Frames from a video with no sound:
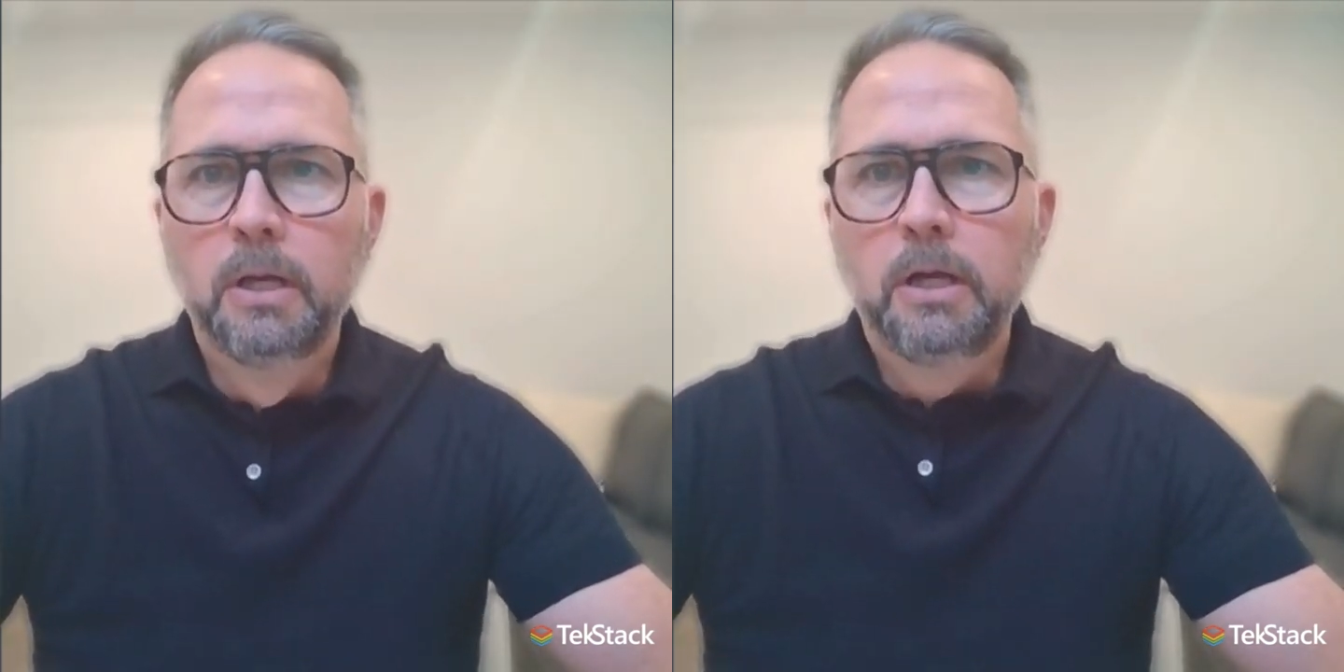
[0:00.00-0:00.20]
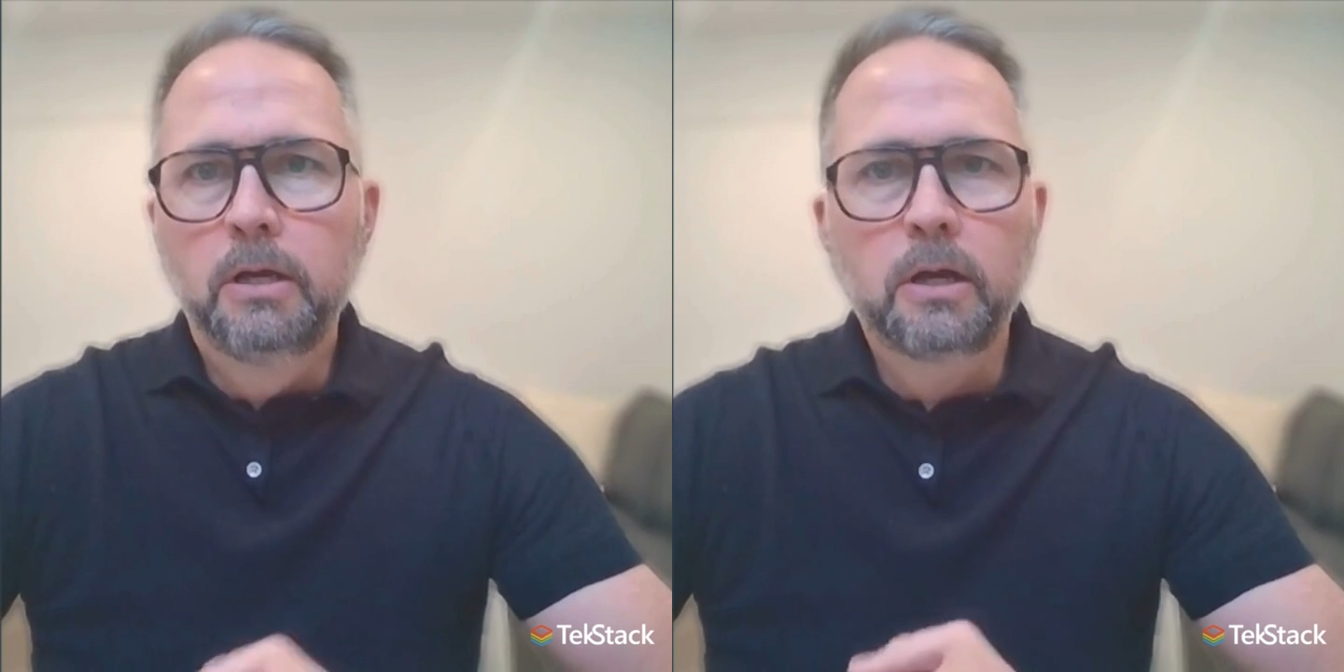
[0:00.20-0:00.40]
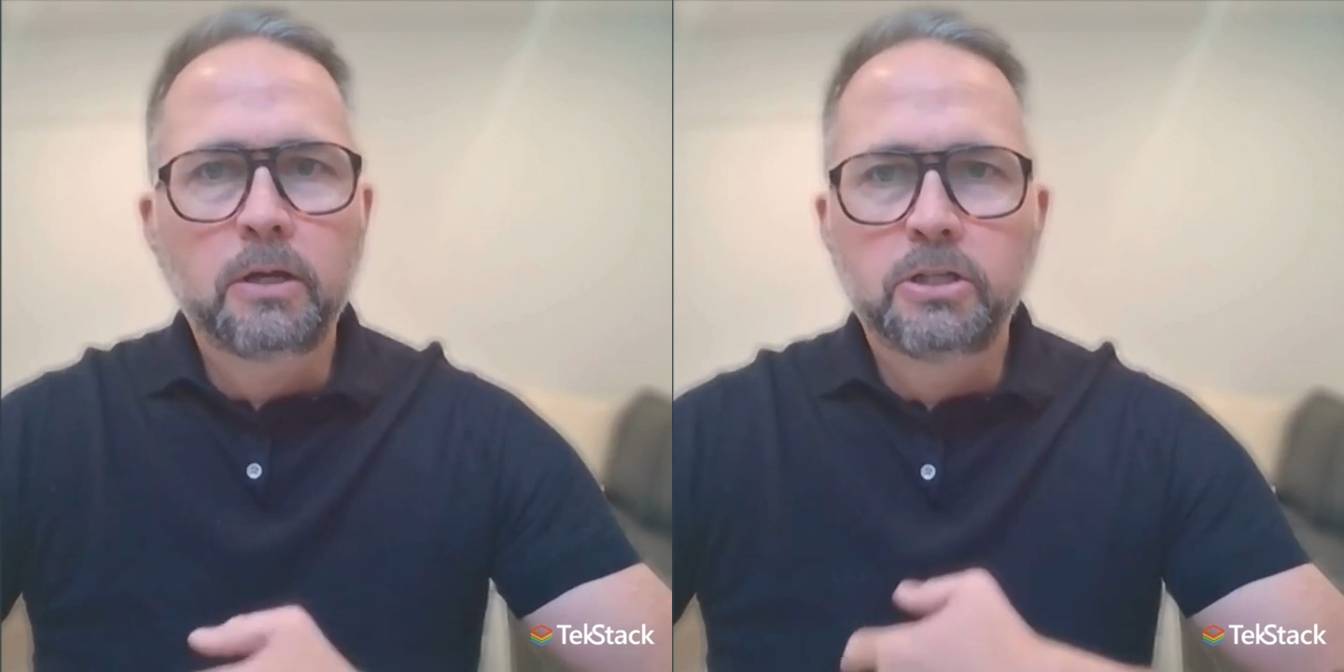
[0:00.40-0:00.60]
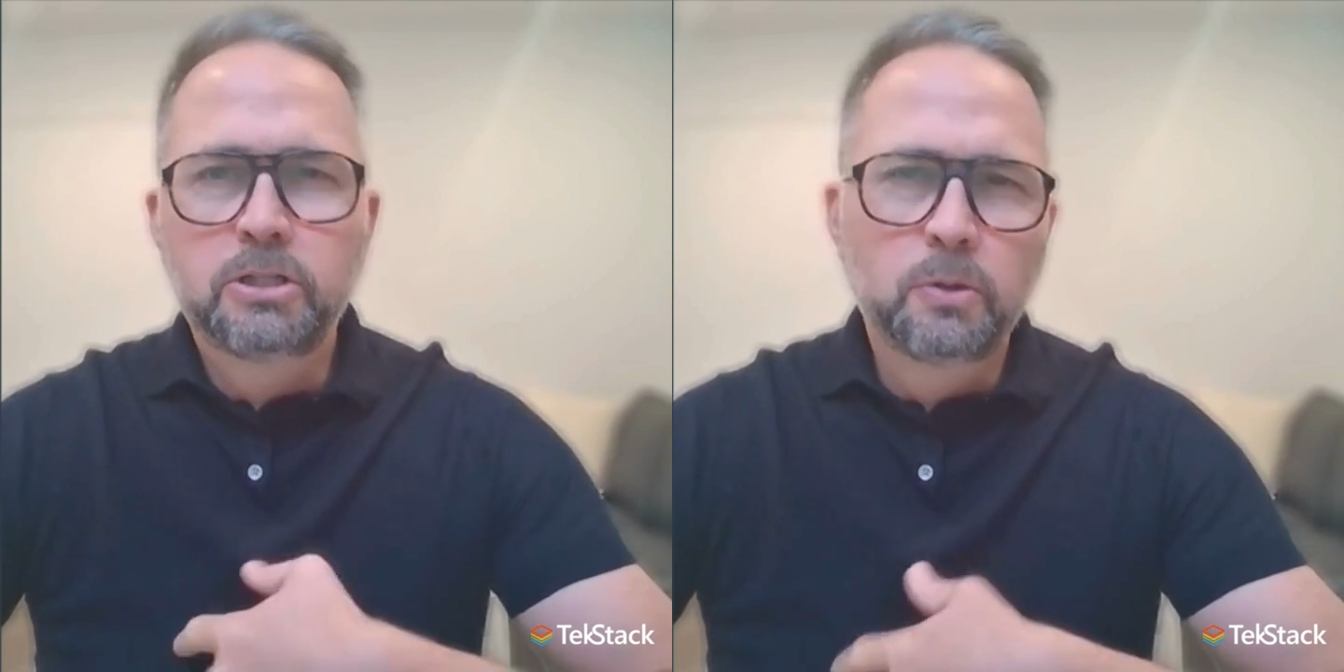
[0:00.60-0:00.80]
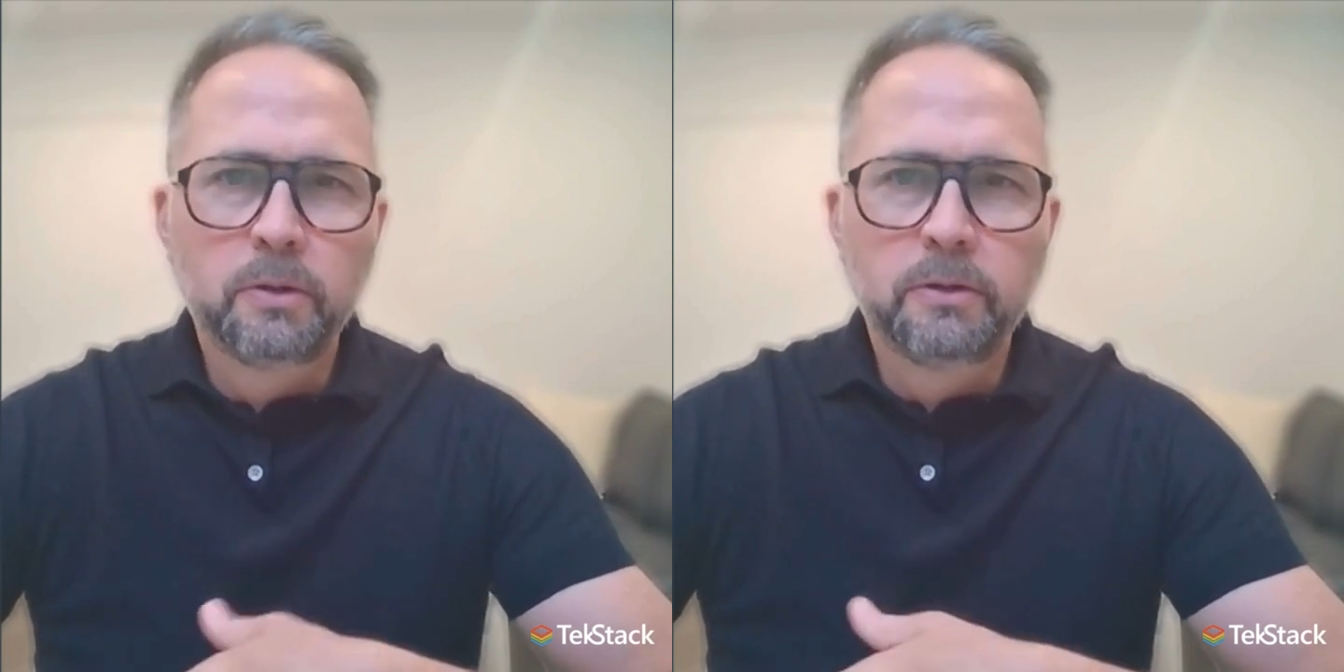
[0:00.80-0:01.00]
You're not going to
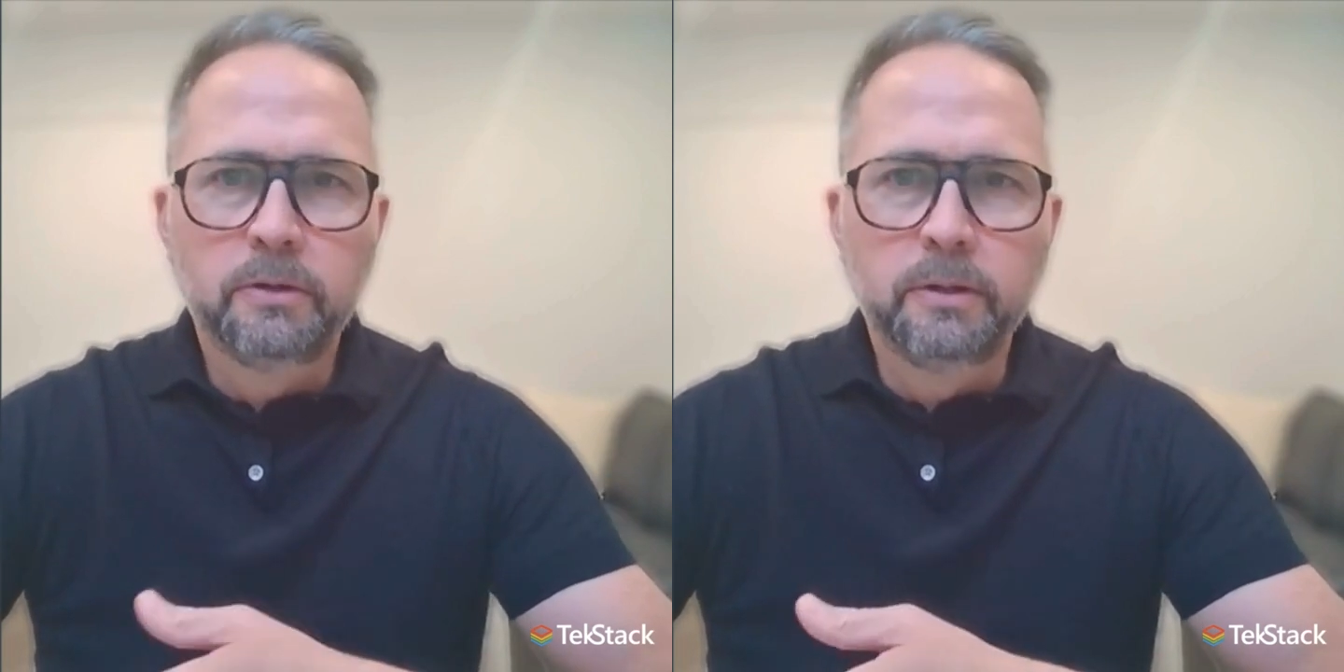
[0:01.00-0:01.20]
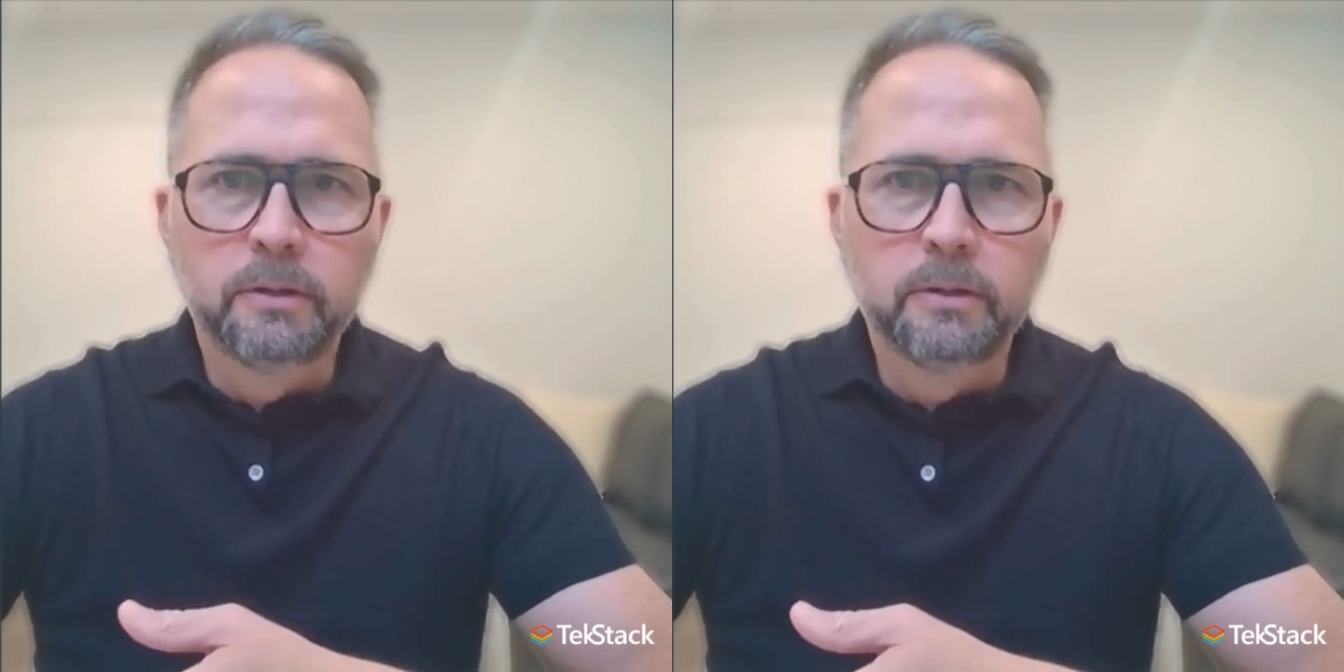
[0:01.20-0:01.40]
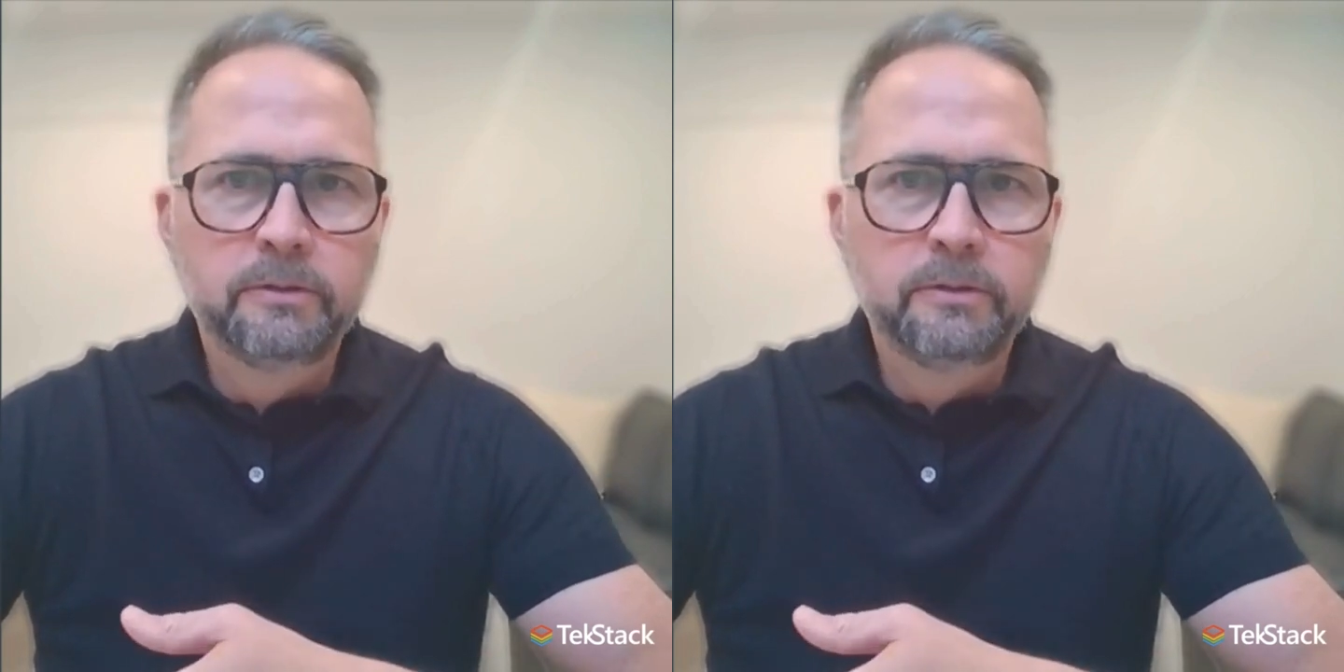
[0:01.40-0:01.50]
shorten the deal.